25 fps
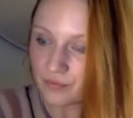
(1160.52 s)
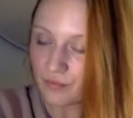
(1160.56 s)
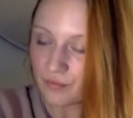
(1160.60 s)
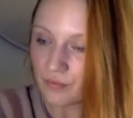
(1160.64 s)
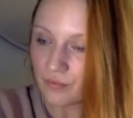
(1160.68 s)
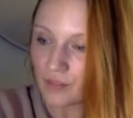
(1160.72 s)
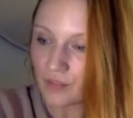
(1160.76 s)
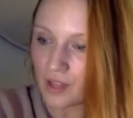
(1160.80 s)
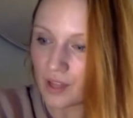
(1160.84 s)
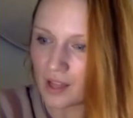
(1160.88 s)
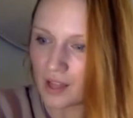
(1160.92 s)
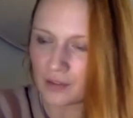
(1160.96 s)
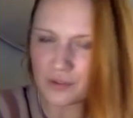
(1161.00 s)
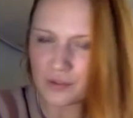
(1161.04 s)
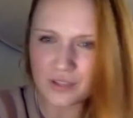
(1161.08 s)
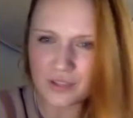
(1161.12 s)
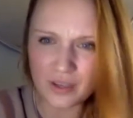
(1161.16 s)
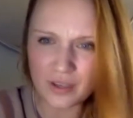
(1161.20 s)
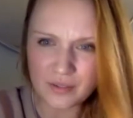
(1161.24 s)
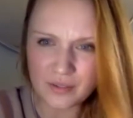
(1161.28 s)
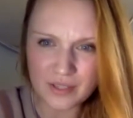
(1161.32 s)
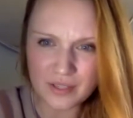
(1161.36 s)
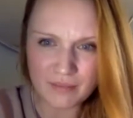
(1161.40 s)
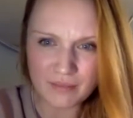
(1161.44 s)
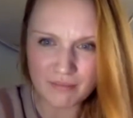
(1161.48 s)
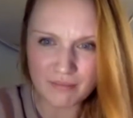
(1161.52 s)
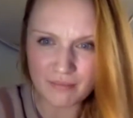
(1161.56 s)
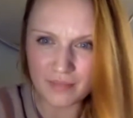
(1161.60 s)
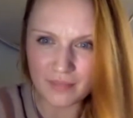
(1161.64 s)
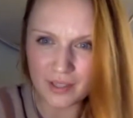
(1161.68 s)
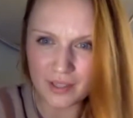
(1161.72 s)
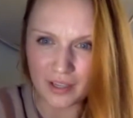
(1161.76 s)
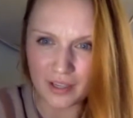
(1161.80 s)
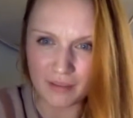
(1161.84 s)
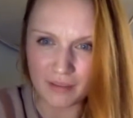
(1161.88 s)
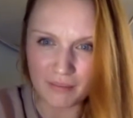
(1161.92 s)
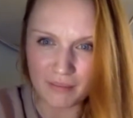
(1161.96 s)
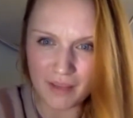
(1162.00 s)
And also I was in,
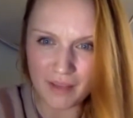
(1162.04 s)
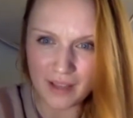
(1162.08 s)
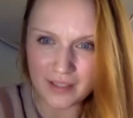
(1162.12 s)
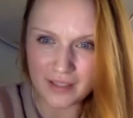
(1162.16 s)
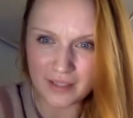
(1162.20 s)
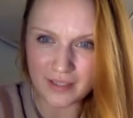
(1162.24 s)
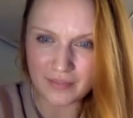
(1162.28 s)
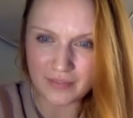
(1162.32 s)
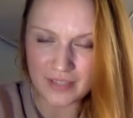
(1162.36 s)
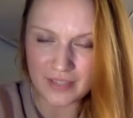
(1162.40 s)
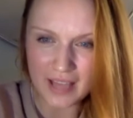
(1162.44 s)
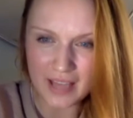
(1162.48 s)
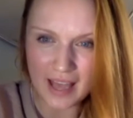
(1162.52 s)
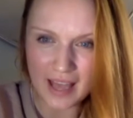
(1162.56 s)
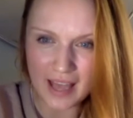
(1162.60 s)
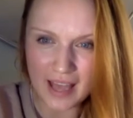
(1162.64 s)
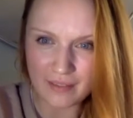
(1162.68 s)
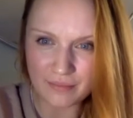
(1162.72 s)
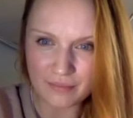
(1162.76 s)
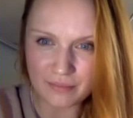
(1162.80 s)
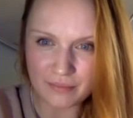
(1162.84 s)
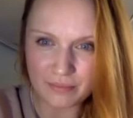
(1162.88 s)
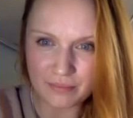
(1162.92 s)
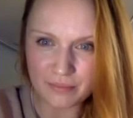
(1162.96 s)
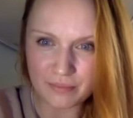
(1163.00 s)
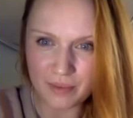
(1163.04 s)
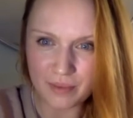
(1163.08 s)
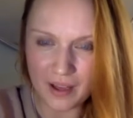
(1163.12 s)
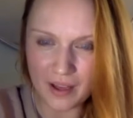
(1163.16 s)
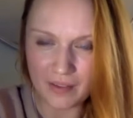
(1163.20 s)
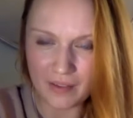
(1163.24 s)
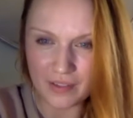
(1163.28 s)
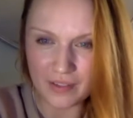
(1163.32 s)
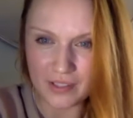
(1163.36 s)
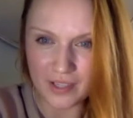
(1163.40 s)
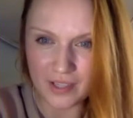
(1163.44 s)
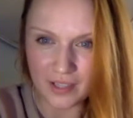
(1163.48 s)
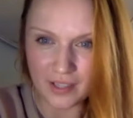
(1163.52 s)
massive debt,
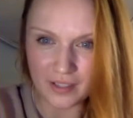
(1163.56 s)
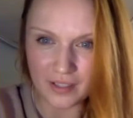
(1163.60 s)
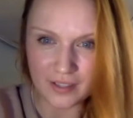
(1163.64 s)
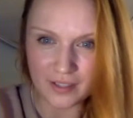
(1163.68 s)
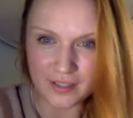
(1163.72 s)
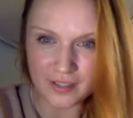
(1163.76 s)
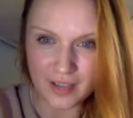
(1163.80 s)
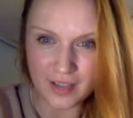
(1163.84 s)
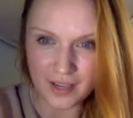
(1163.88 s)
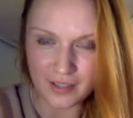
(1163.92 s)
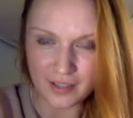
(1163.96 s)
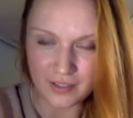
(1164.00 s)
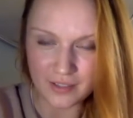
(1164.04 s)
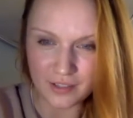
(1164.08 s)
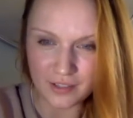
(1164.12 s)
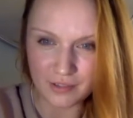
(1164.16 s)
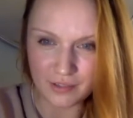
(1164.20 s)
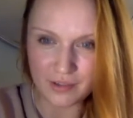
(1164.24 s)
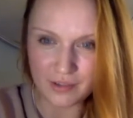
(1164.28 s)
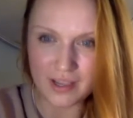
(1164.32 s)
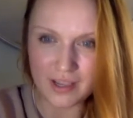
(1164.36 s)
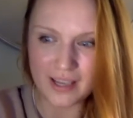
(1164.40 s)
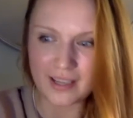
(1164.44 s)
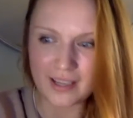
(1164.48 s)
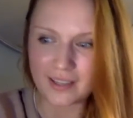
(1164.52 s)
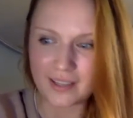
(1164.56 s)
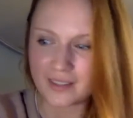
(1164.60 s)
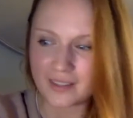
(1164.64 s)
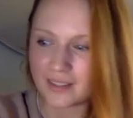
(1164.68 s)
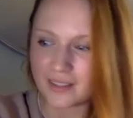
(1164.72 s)
having done a second degree and